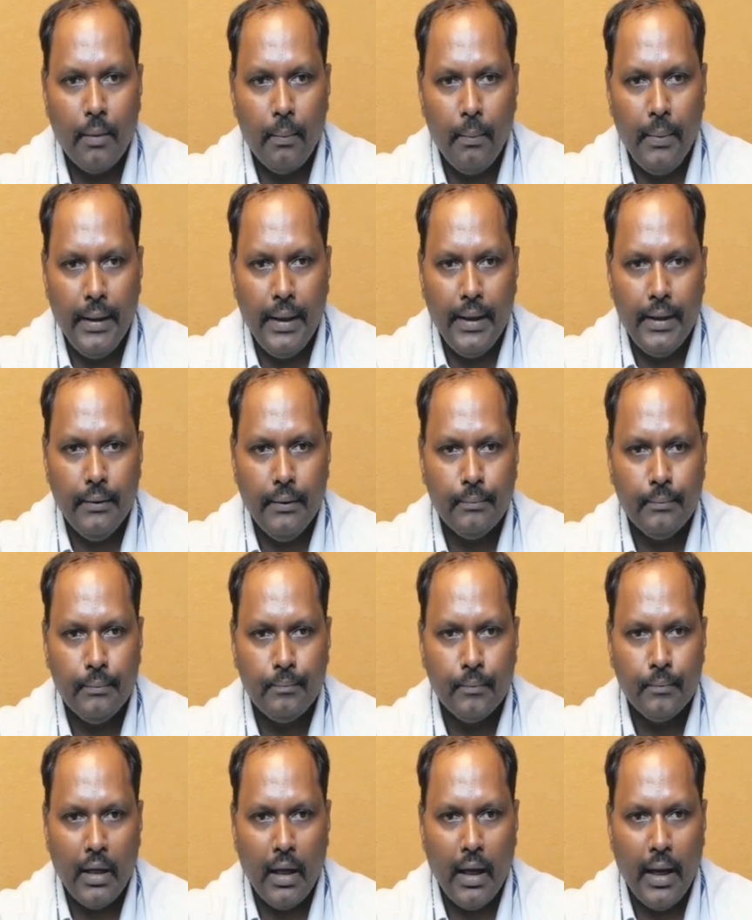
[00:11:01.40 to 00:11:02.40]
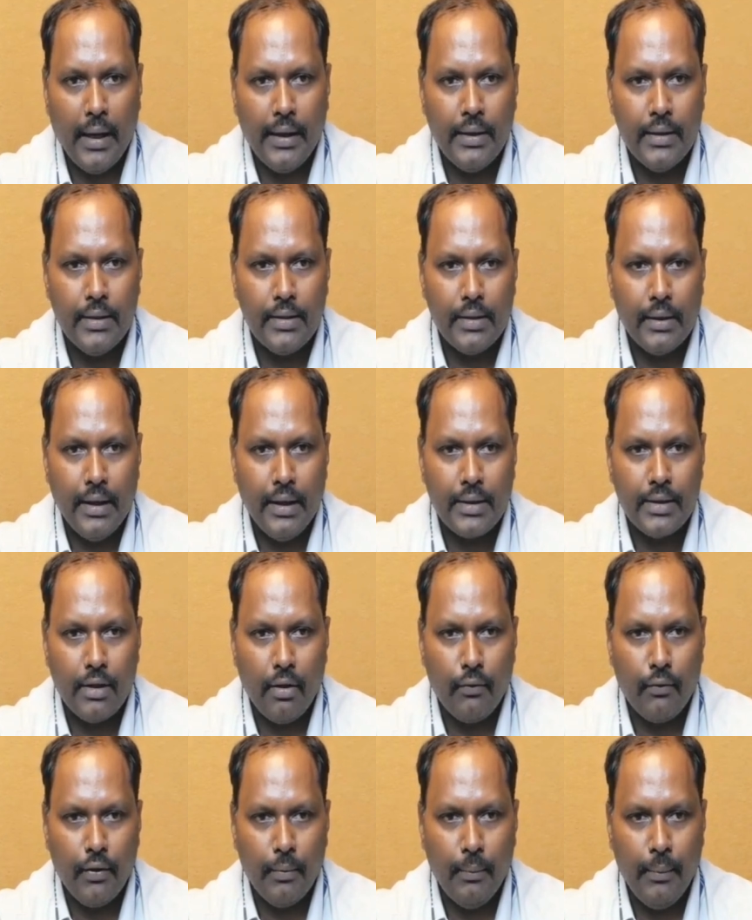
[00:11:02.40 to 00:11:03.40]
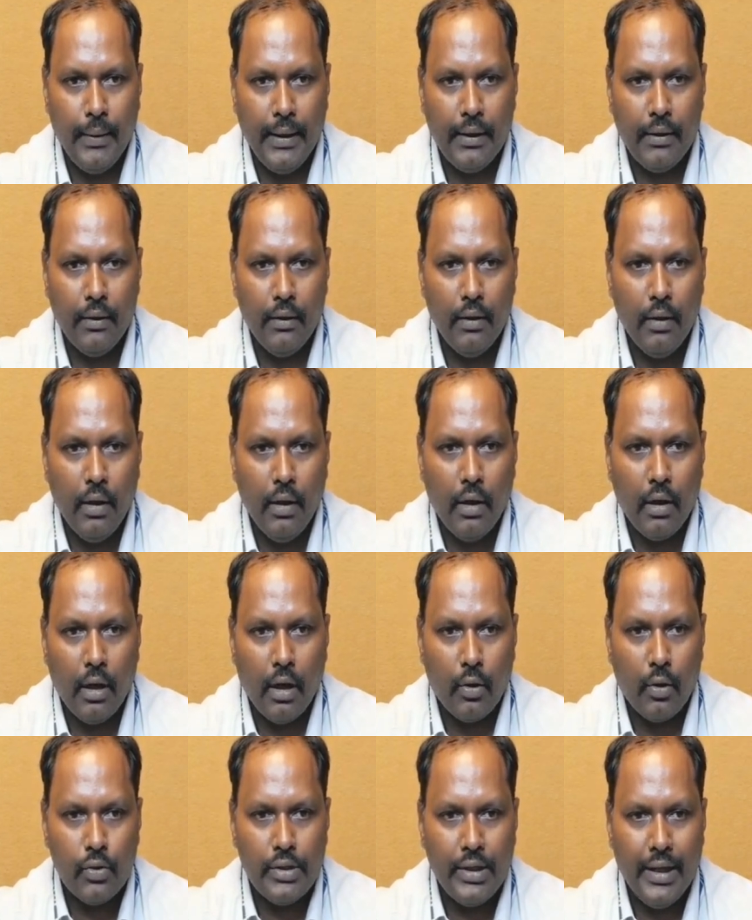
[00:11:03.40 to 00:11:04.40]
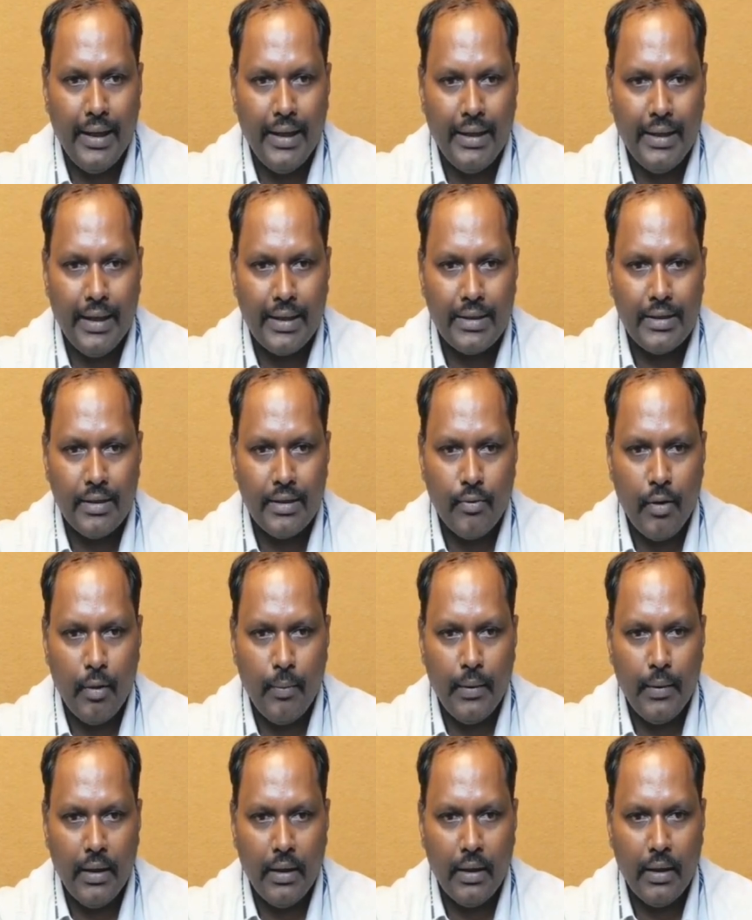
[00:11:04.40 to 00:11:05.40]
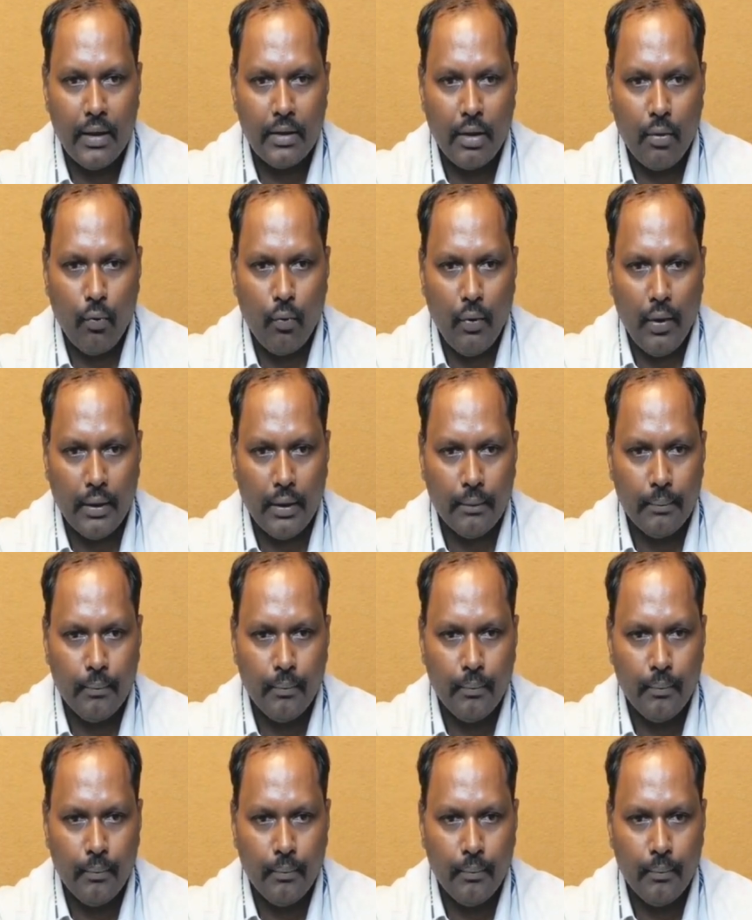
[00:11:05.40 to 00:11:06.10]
B. I is index of a B. Now J index will be there at the 1.